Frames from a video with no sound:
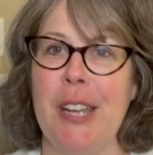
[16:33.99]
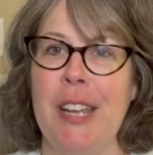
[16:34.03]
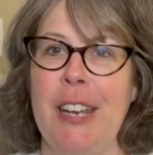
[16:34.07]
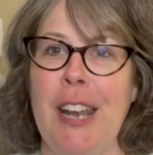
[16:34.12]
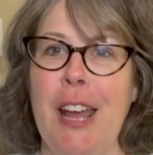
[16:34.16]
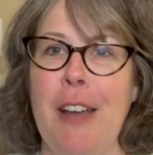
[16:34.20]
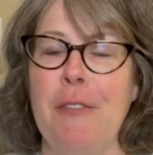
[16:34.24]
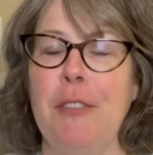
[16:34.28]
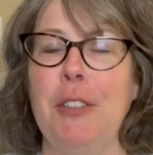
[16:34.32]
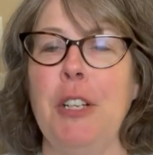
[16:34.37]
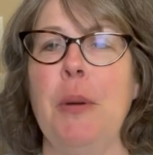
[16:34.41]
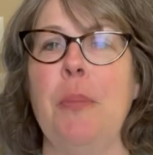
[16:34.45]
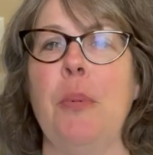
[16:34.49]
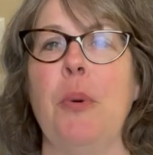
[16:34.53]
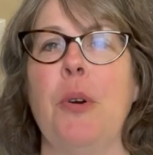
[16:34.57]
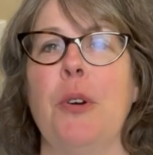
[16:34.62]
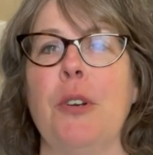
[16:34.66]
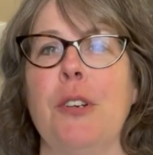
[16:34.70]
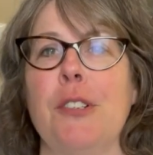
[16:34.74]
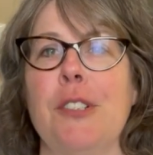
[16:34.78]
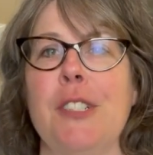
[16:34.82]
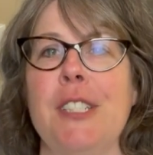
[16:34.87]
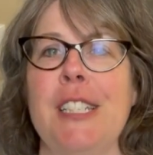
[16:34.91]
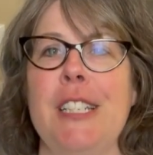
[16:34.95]
and envelope
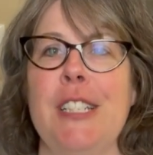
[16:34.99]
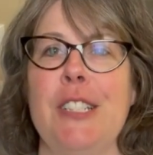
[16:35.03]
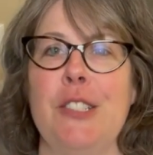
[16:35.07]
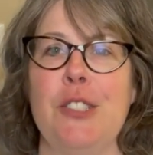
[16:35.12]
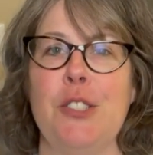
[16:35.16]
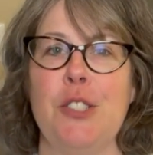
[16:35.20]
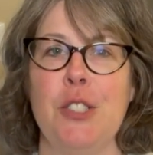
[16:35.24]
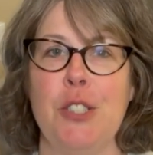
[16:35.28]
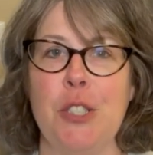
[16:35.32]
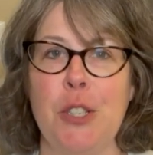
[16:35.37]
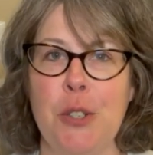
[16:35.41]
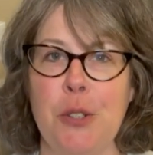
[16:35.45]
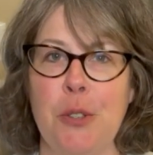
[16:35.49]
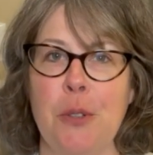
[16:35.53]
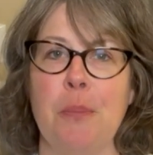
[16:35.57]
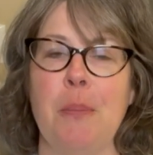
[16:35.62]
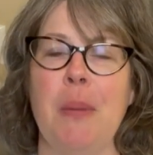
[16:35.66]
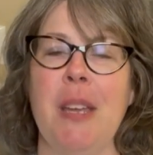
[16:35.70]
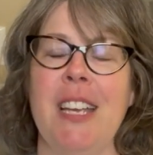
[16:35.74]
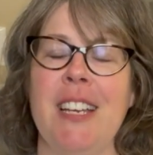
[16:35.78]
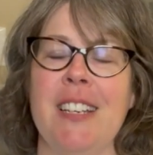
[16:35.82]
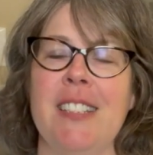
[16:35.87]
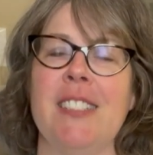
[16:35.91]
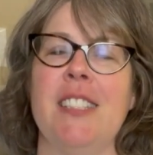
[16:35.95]
orders in soon
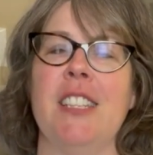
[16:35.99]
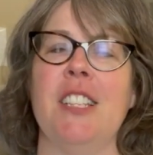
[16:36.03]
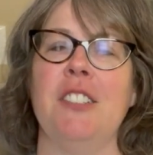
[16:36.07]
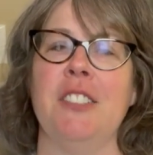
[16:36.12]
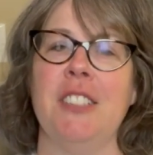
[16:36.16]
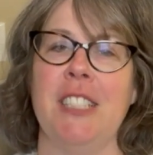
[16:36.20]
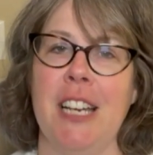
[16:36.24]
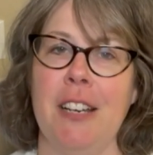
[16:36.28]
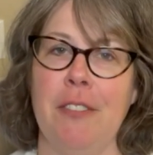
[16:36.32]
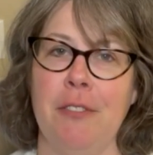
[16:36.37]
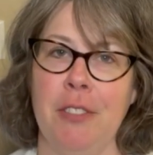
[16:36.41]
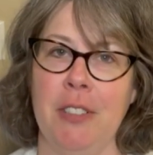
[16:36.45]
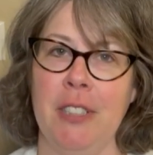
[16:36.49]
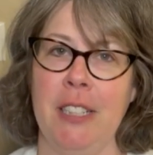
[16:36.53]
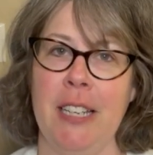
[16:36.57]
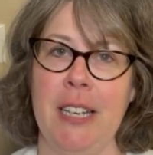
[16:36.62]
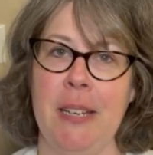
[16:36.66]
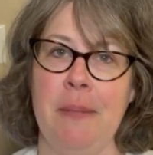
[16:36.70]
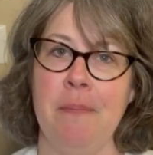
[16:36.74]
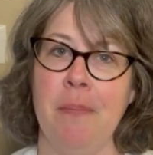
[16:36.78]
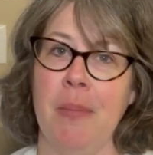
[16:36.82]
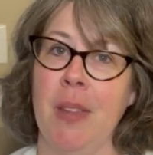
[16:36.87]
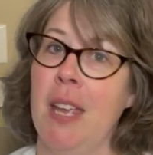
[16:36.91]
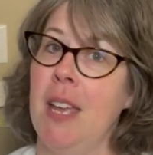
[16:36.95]
because they'll
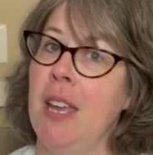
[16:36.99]
definitely